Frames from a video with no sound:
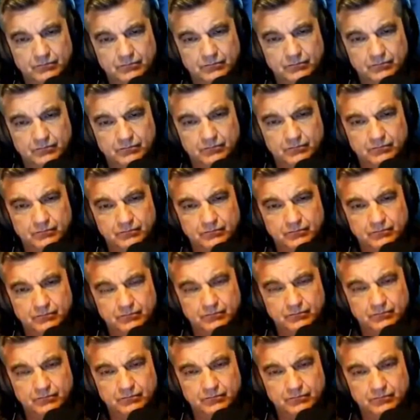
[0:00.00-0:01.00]

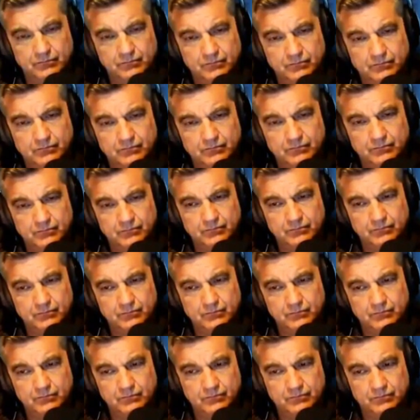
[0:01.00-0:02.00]

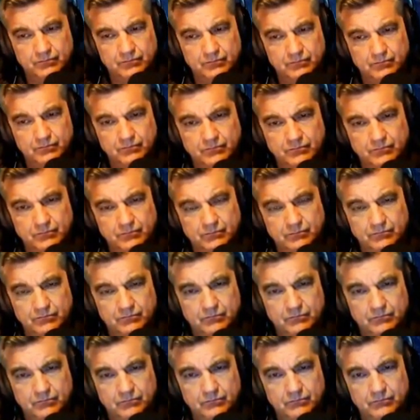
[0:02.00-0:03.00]

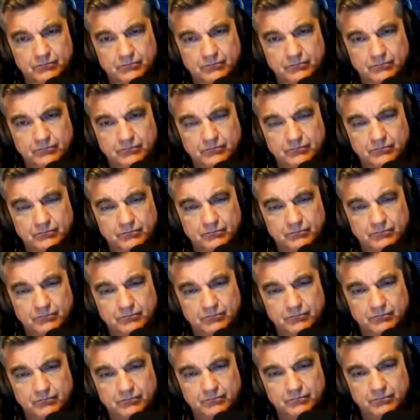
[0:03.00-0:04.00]

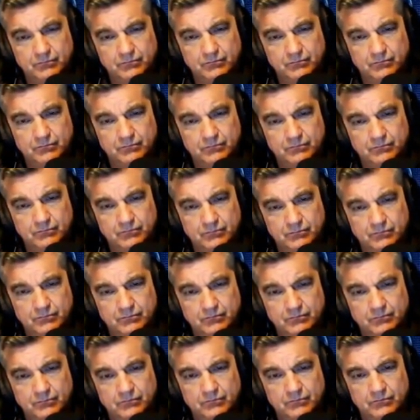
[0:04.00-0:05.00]

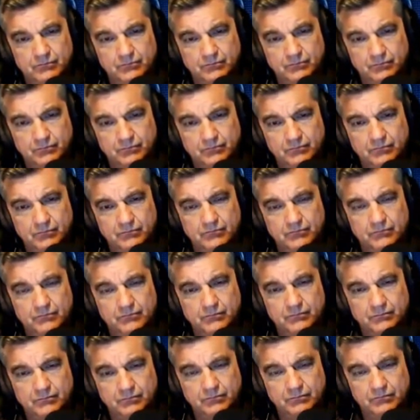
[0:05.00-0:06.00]

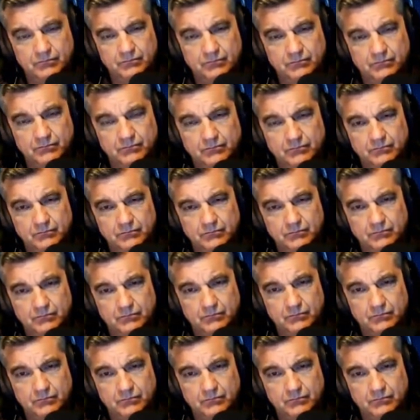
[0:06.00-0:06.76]
The person shown says nothing.